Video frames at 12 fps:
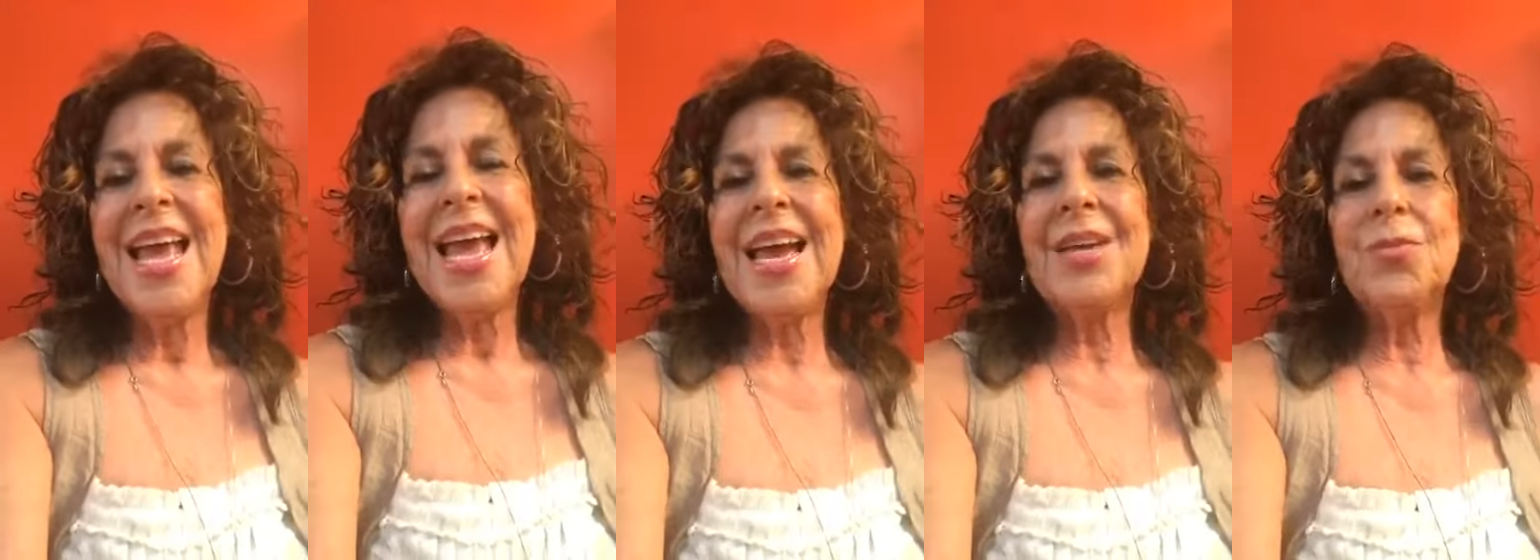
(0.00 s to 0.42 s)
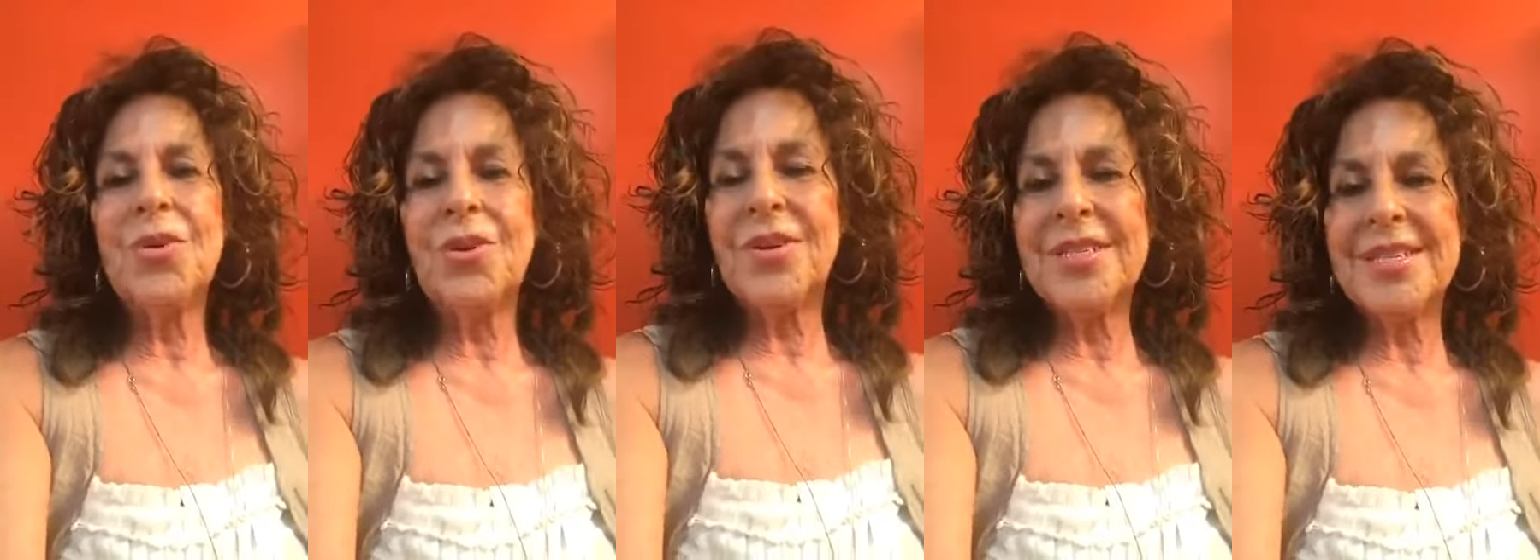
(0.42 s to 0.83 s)
and we're
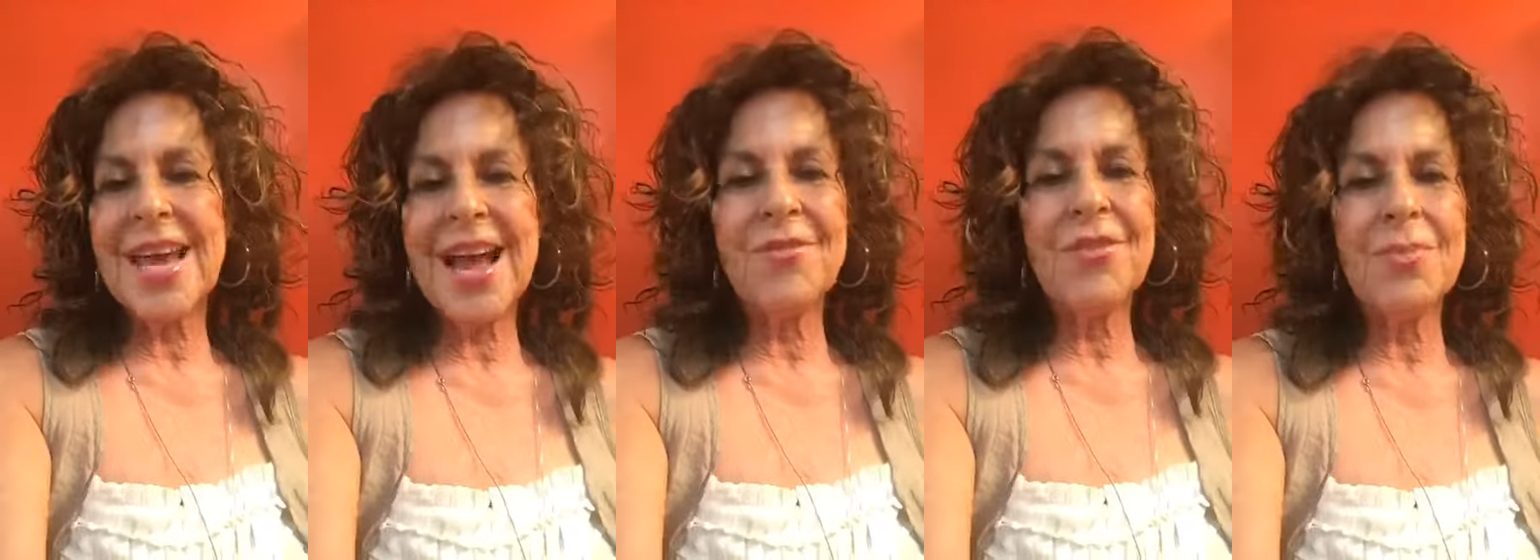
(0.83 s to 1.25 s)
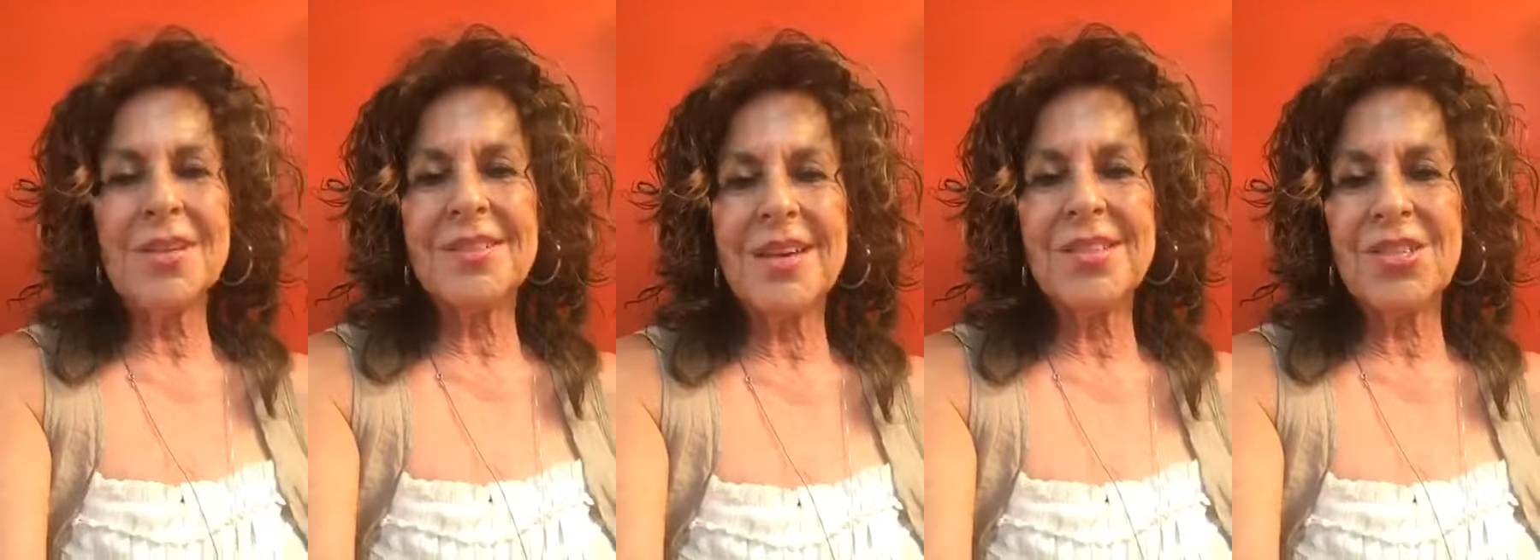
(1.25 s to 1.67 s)
going to have a
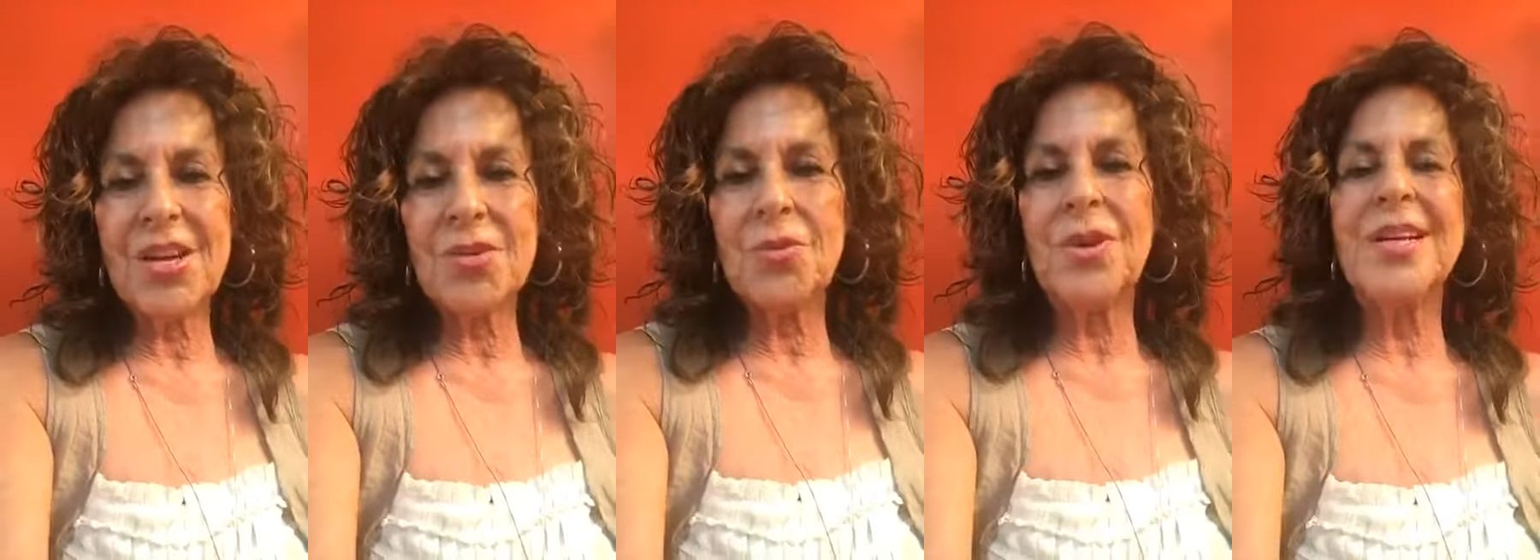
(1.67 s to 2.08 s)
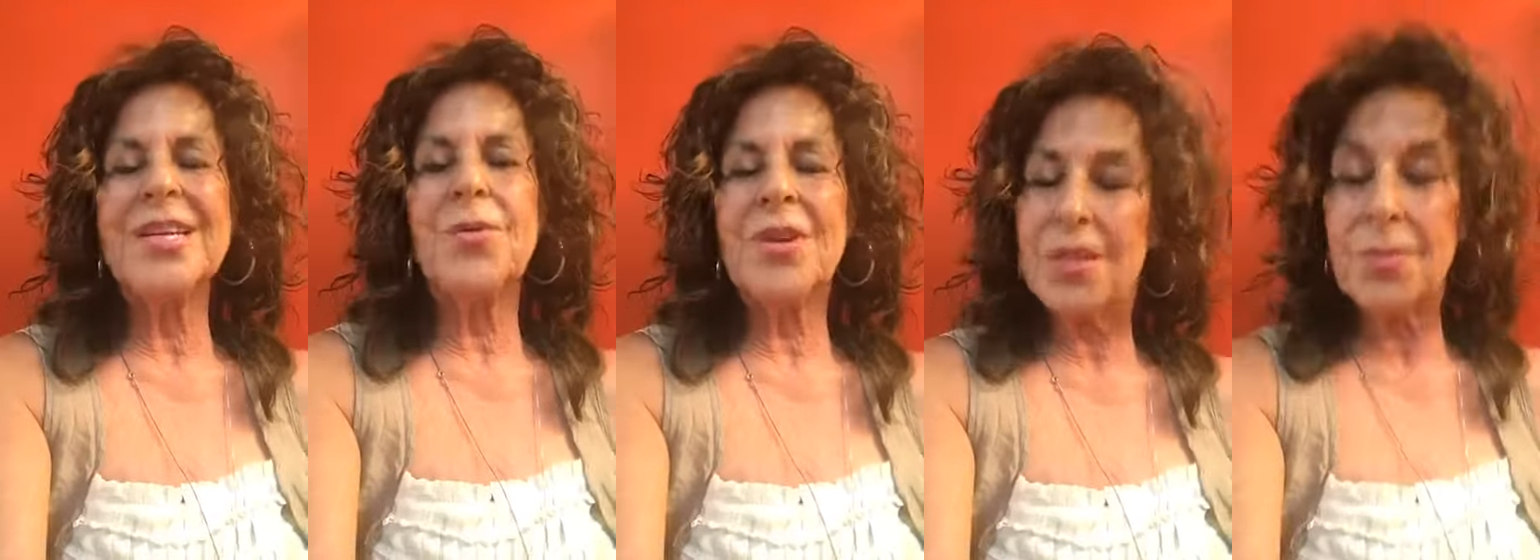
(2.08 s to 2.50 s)

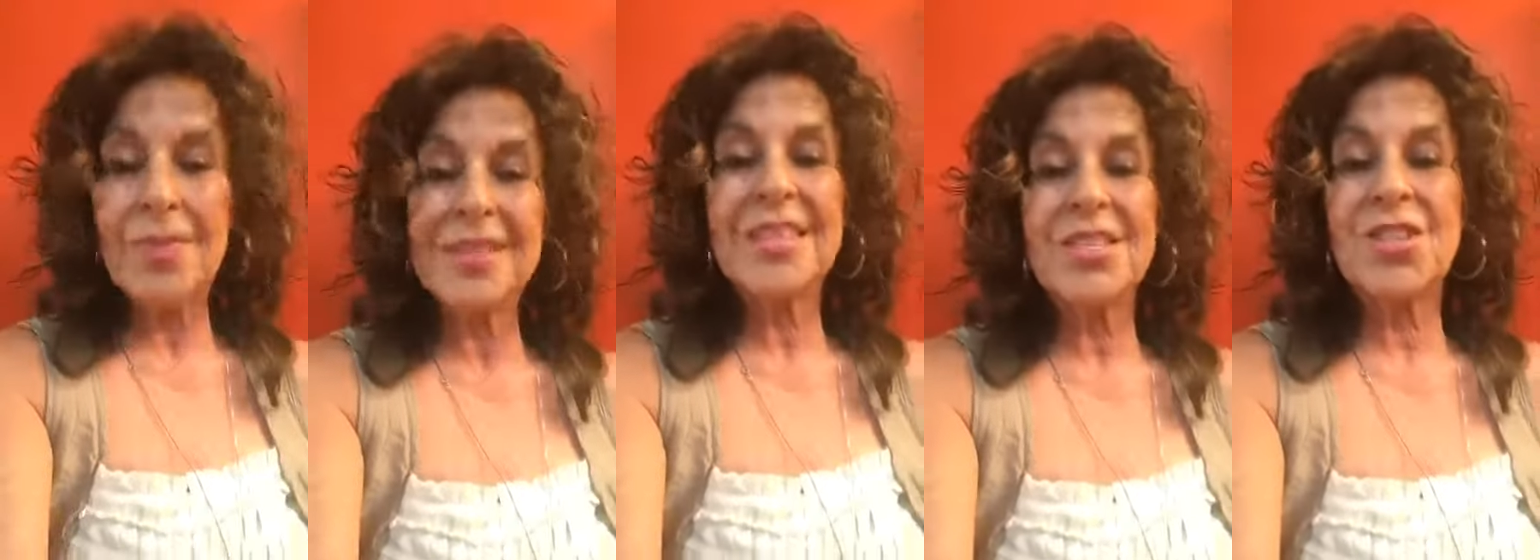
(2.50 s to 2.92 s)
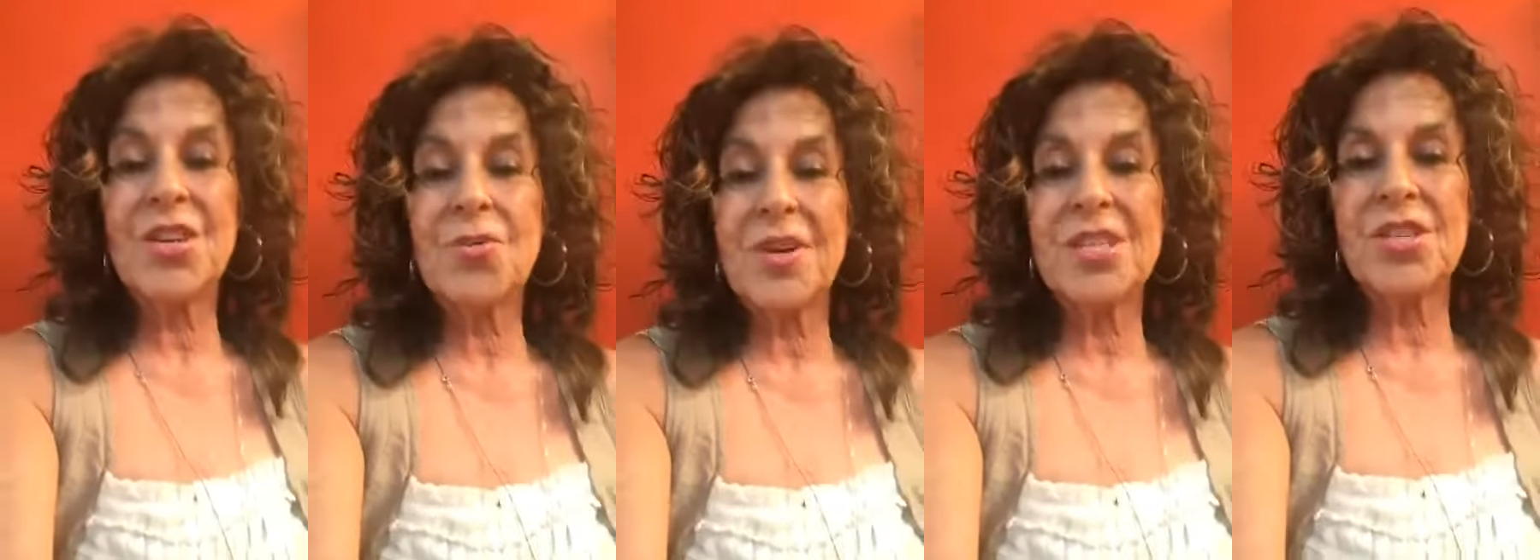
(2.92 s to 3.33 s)

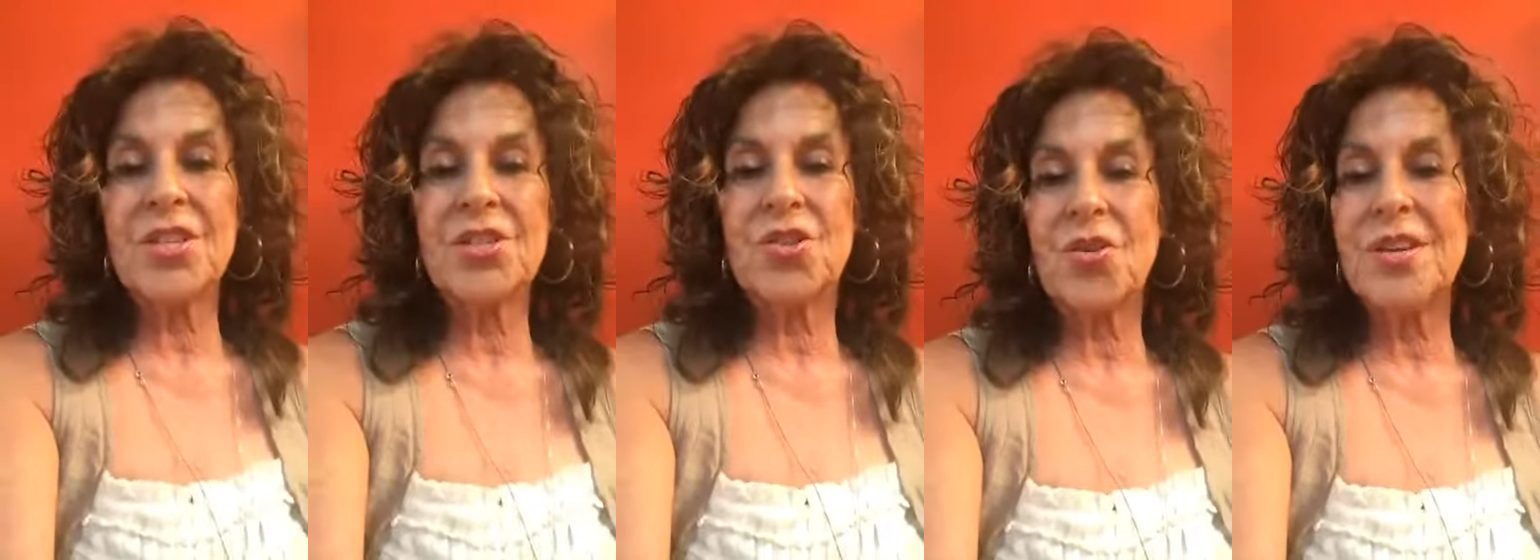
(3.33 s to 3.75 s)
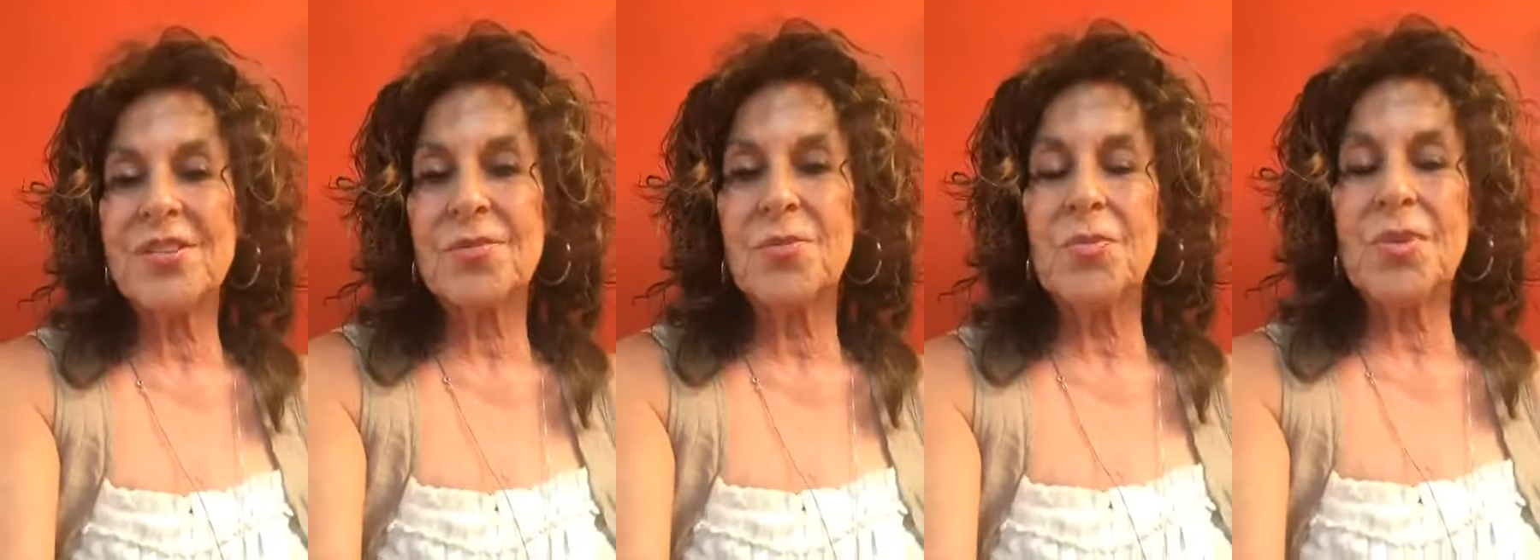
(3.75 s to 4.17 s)
multi-generational
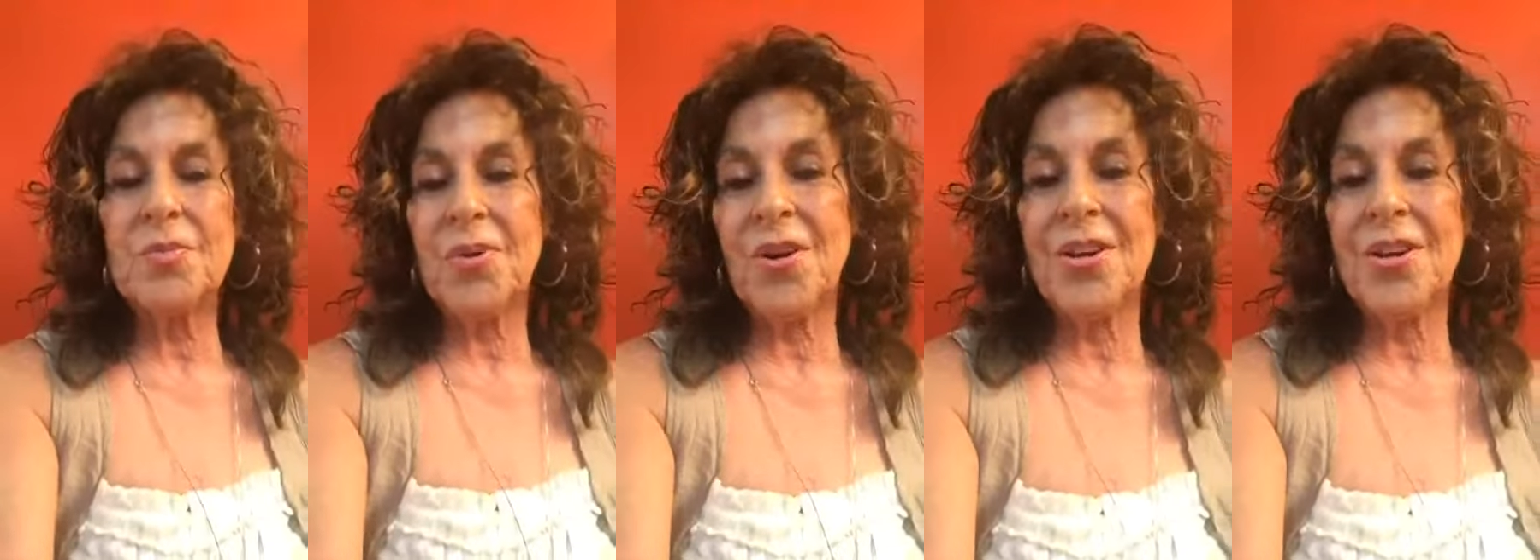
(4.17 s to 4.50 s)
joyous movement